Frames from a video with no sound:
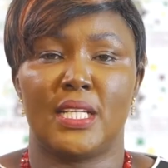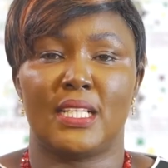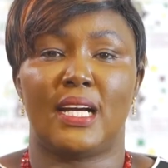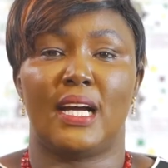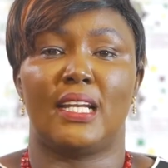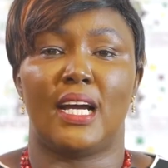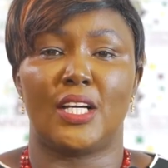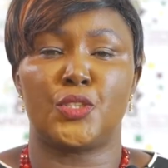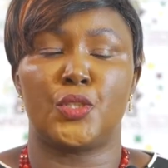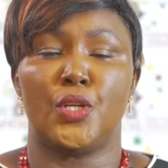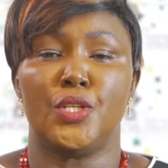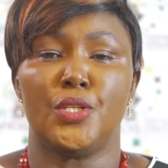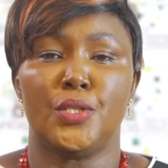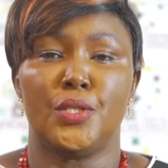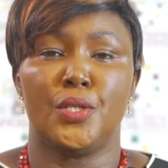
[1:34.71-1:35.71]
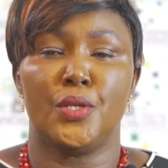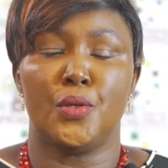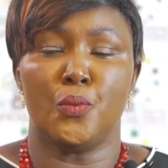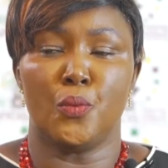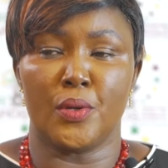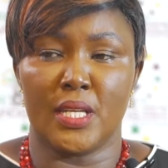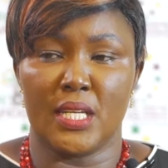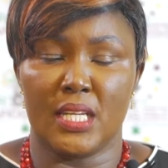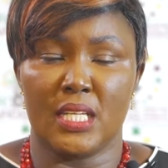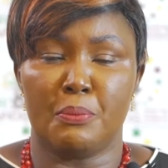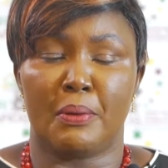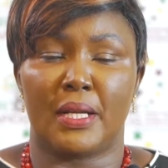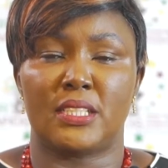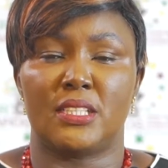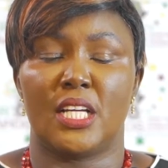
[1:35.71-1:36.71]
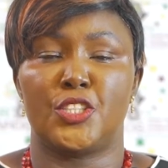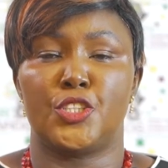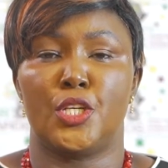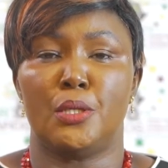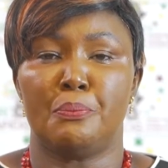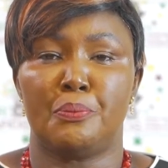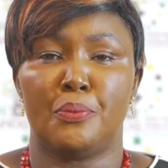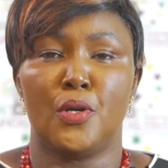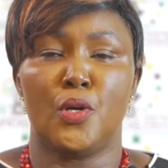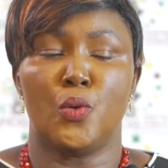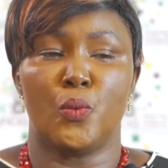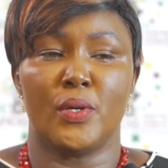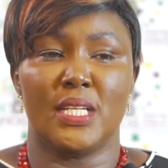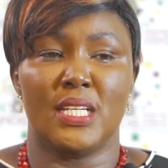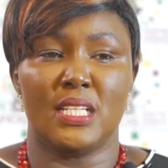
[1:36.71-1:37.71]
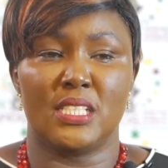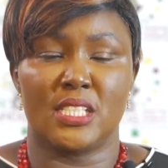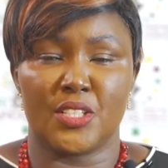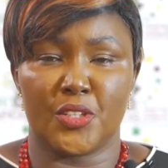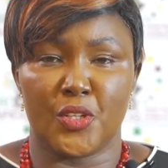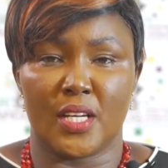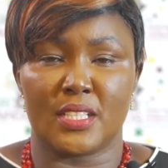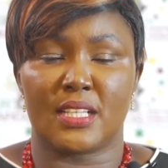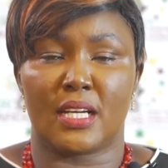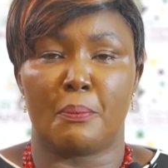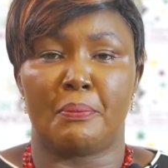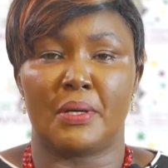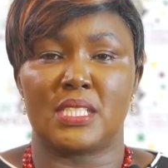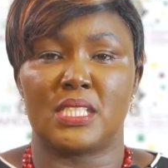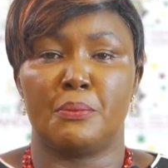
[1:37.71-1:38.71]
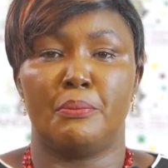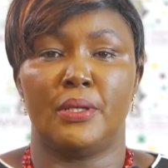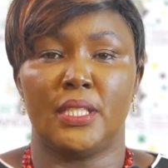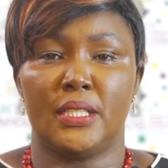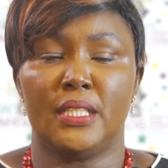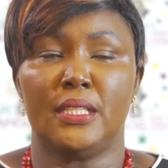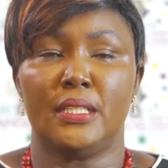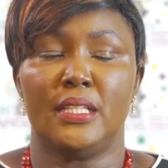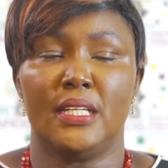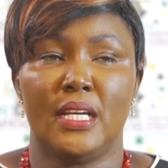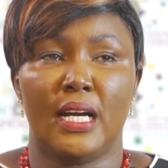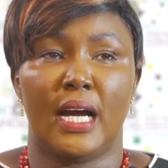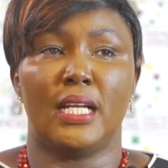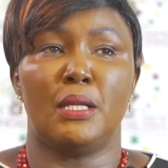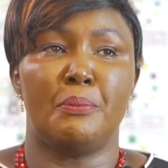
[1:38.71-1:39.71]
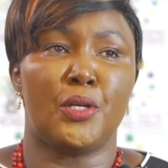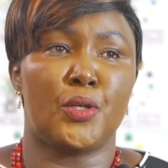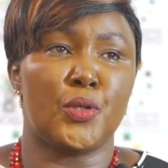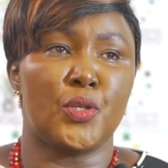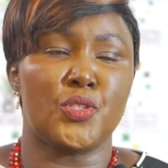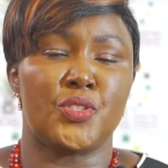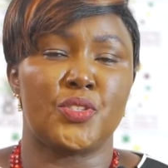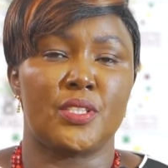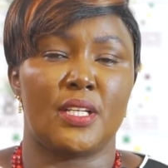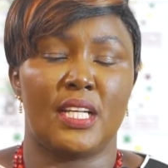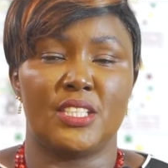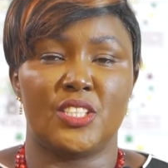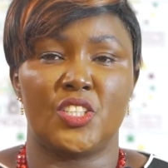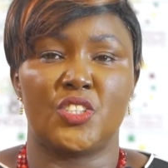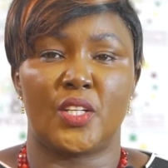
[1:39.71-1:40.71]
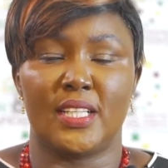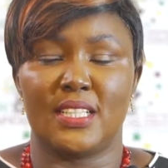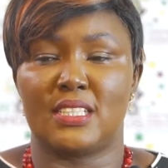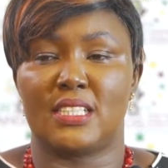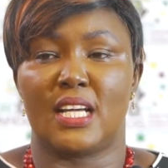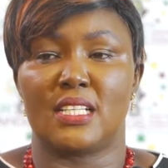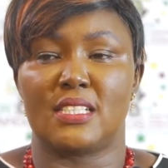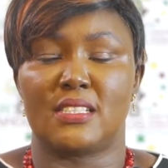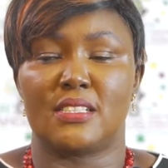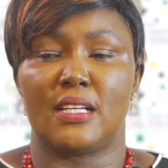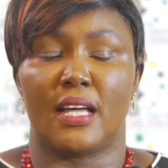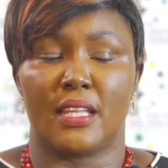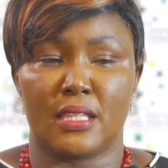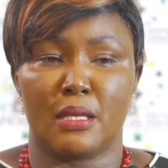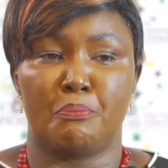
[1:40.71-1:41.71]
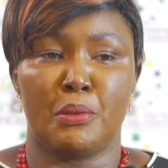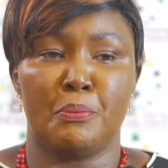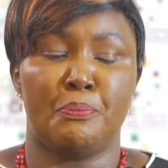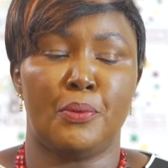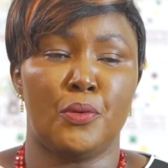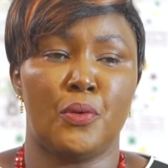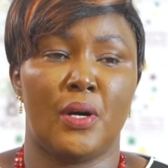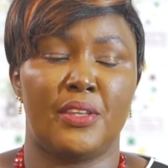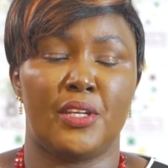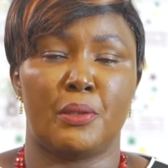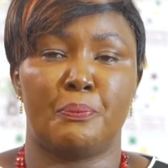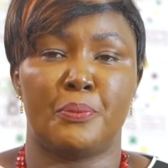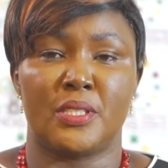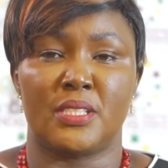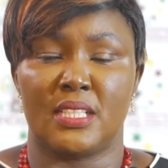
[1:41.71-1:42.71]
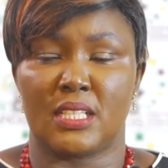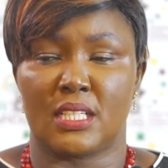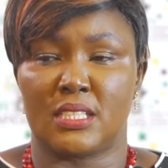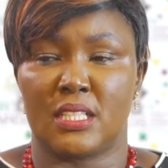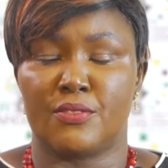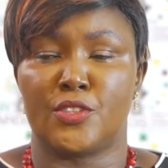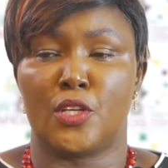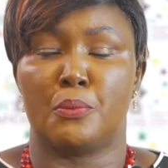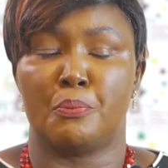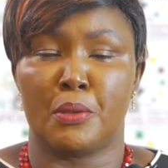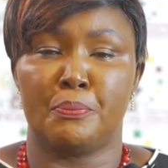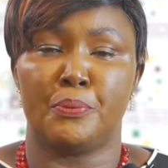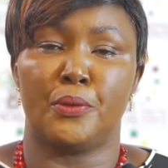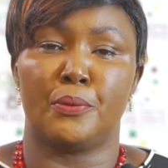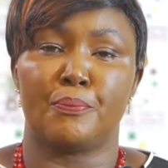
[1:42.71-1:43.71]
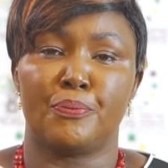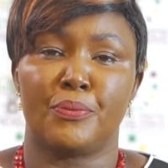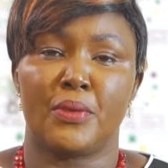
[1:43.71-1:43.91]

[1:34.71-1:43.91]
take an action. We need partnership. We need serious capacity building. And because legislators are the people who are the representatives of people,